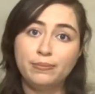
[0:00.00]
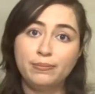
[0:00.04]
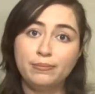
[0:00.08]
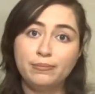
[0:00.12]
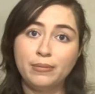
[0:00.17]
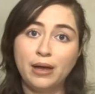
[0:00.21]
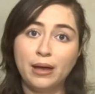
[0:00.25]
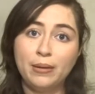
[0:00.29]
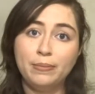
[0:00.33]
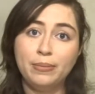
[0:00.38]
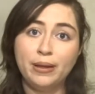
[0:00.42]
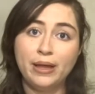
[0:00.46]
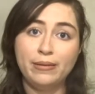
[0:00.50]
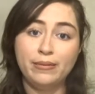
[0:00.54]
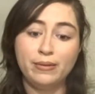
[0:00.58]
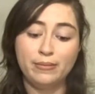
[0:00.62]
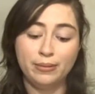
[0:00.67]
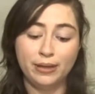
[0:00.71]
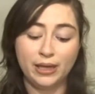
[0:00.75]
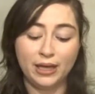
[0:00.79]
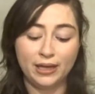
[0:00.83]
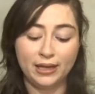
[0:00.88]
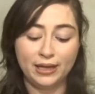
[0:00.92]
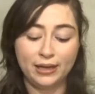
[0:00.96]
my baby
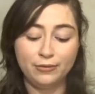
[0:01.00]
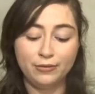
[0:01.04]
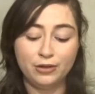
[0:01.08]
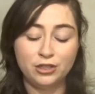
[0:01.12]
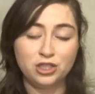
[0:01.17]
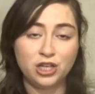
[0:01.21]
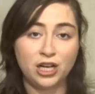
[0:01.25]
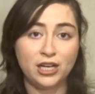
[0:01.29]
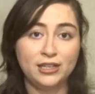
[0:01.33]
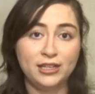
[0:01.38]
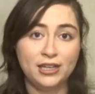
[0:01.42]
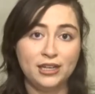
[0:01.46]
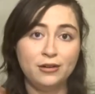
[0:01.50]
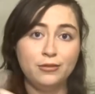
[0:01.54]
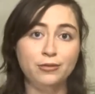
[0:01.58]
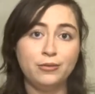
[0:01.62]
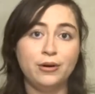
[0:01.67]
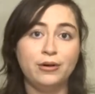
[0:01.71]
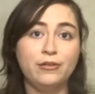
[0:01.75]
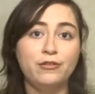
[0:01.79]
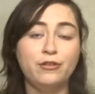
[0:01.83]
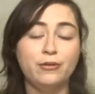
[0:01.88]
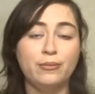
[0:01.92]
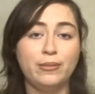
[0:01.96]
blanket, which I knitted
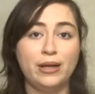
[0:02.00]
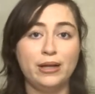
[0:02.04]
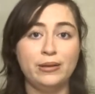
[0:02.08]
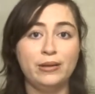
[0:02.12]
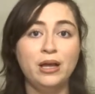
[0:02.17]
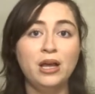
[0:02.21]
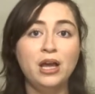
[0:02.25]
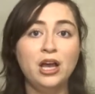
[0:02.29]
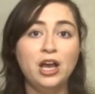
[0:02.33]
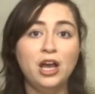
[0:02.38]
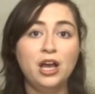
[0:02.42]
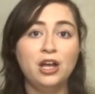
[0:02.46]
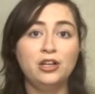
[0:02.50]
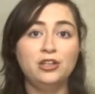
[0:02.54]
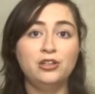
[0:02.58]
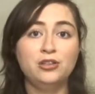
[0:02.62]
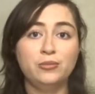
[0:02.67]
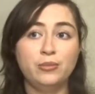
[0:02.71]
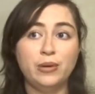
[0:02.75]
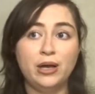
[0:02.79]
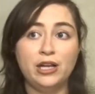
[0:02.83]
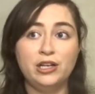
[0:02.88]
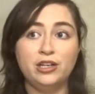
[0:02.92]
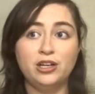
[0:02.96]
one for
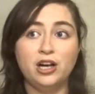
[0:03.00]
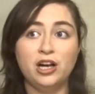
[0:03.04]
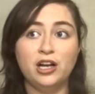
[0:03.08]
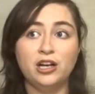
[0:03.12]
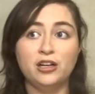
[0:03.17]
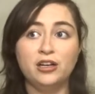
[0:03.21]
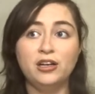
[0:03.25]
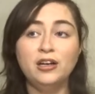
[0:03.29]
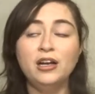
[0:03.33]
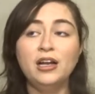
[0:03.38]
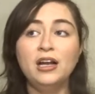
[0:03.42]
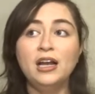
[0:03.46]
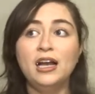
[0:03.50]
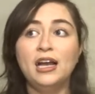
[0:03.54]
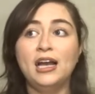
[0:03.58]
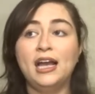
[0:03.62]
my daughter,